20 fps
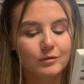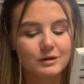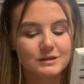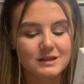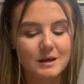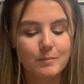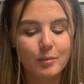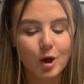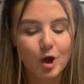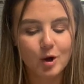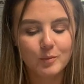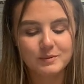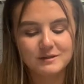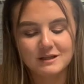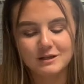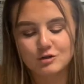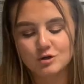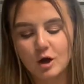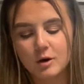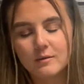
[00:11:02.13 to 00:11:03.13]
because they
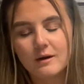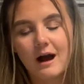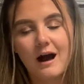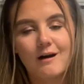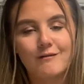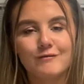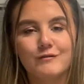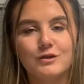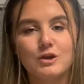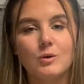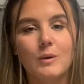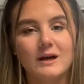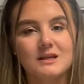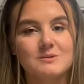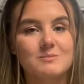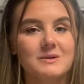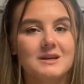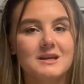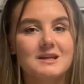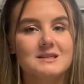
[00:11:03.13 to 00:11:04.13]
purposely don't have
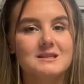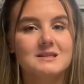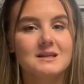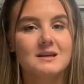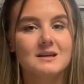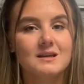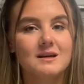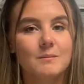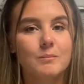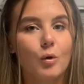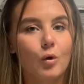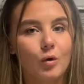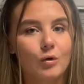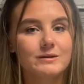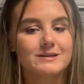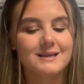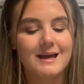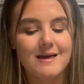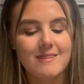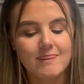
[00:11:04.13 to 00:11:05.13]
USB
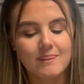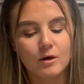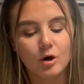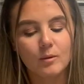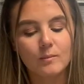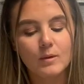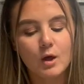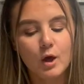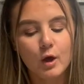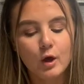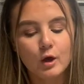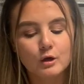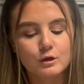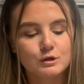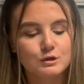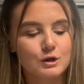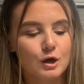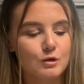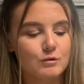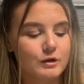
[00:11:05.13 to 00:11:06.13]
ports in them
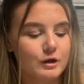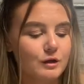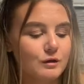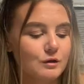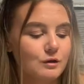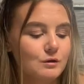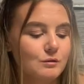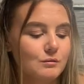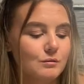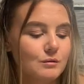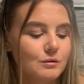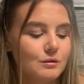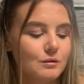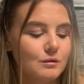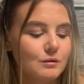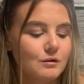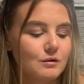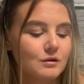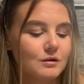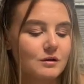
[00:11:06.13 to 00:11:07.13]
so that you
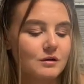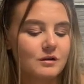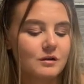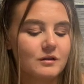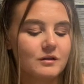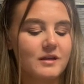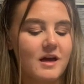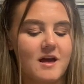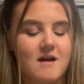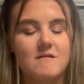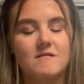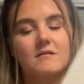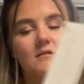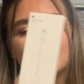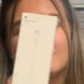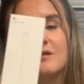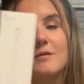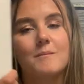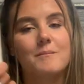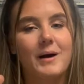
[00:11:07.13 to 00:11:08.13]
then
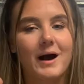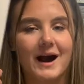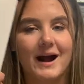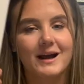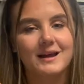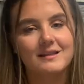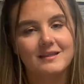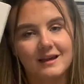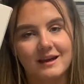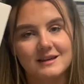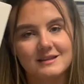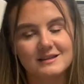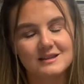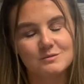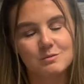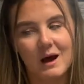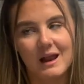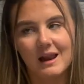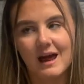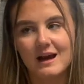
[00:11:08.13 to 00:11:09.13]
buy this as
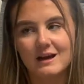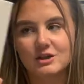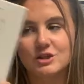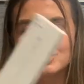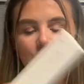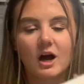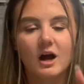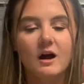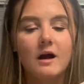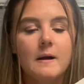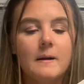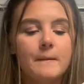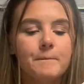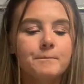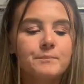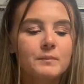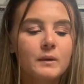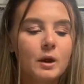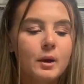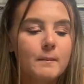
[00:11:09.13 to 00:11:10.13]
well extra.
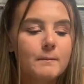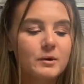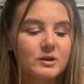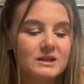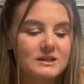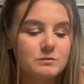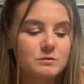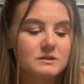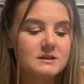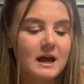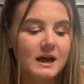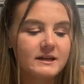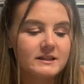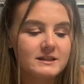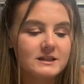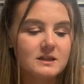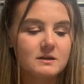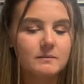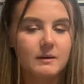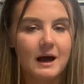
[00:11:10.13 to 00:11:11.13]
But this was
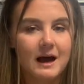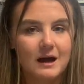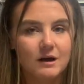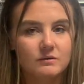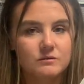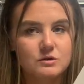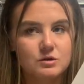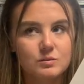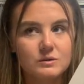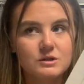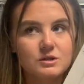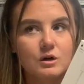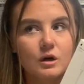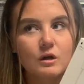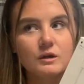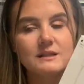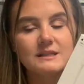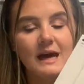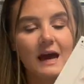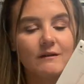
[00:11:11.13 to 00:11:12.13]
£19, so it's
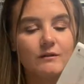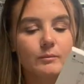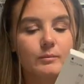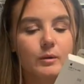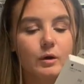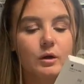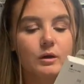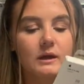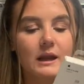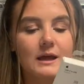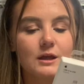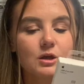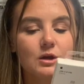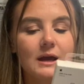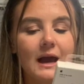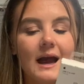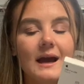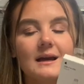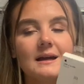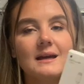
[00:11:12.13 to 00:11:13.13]
not terrible. Like, you
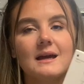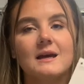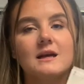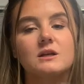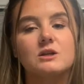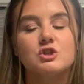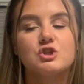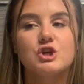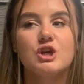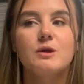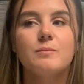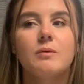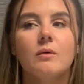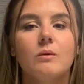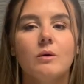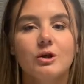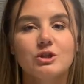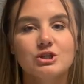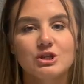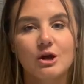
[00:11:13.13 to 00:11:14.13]
can get cheaper
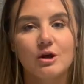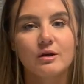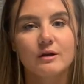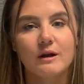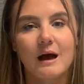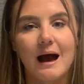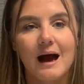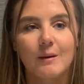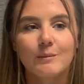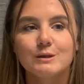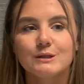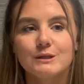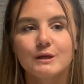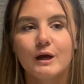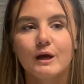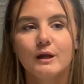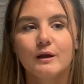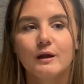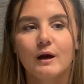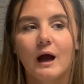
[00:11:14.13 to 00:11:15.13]
ones on
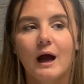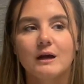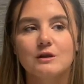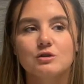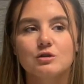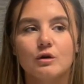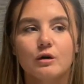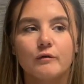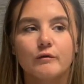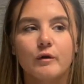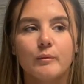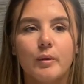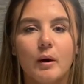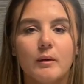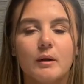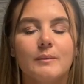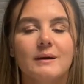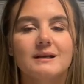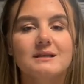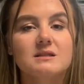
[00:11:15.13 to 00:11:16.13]
Amazon, I saw, for
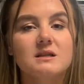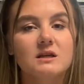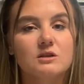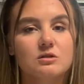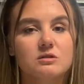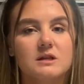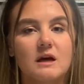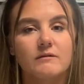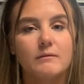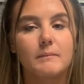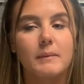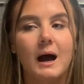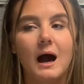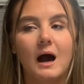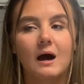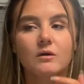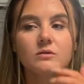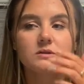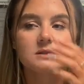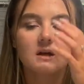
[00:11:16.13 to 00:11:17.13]
probably about £6 or
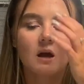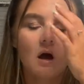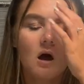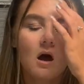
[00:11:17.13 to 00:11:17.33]
£7.